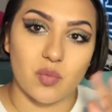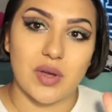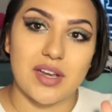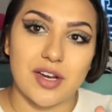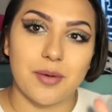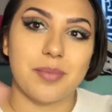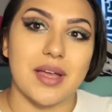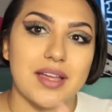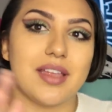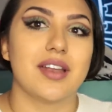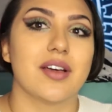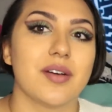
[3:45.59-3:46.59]
Winner,
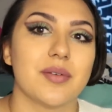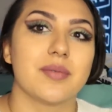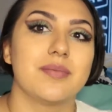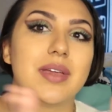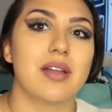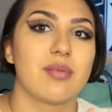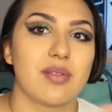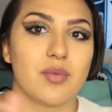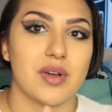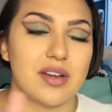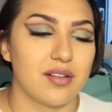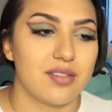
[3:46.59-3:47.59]
but you know, Mino's
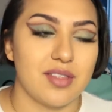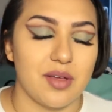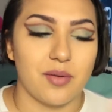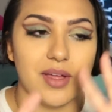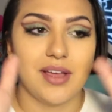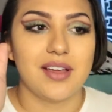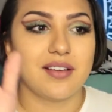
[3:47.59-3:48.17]
in Winner, so